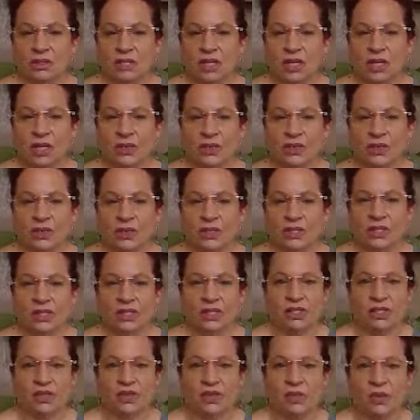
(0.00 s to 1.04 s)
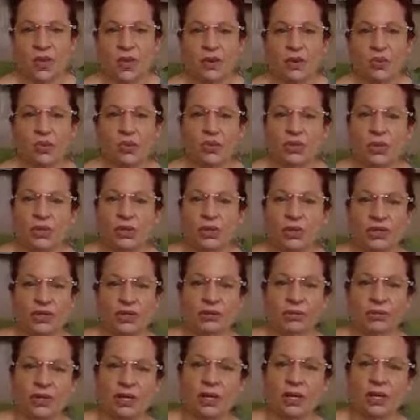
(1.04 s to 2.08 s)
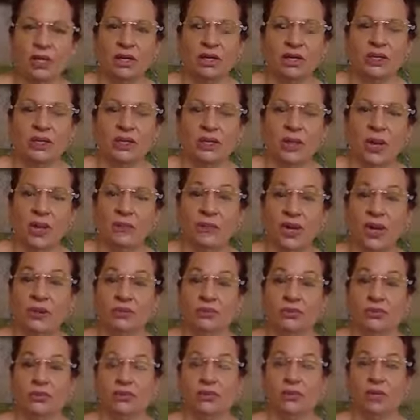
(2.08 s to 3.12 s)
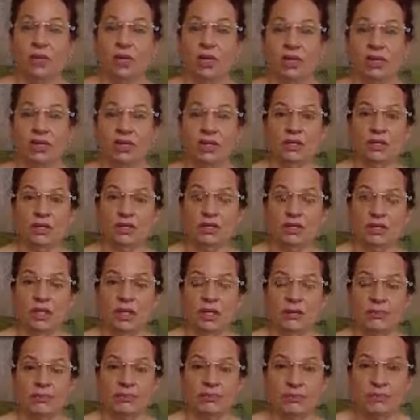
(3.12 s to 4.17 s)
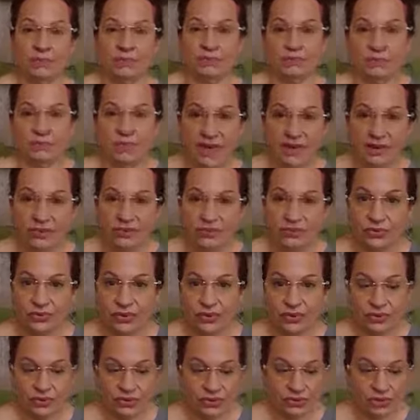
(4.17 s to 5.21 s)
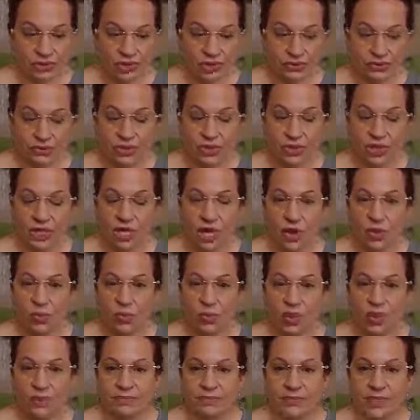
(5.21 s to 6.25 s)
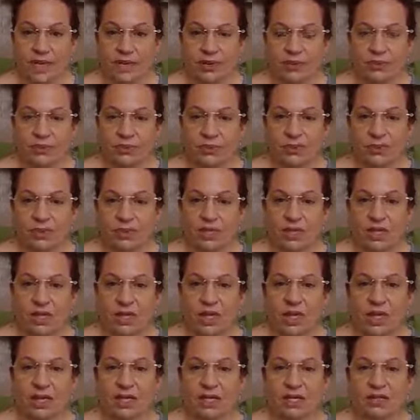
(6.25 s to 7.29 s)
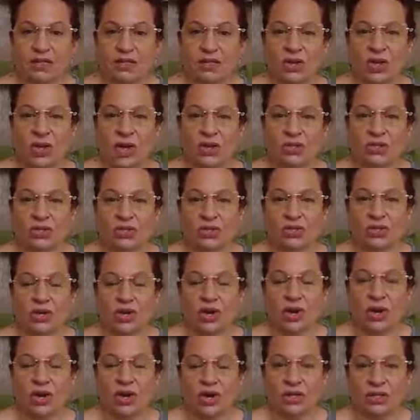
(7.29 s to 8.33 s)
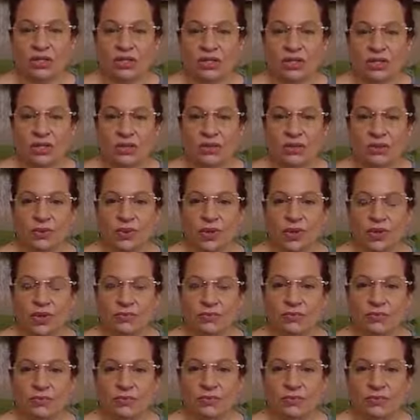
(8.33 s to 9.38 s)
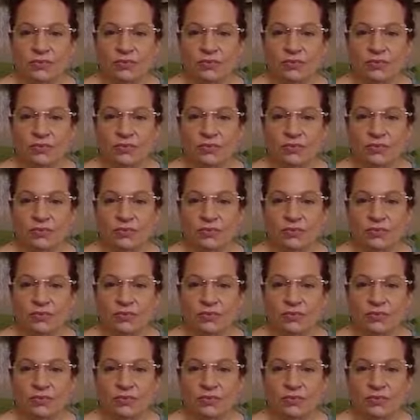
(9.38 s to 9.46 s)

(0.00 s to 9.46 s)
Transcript: you know, it wasn't just like a little bit of a wipeout. It was quite like back and forth. Like it really got wiped out, and it's caused your heart to, um,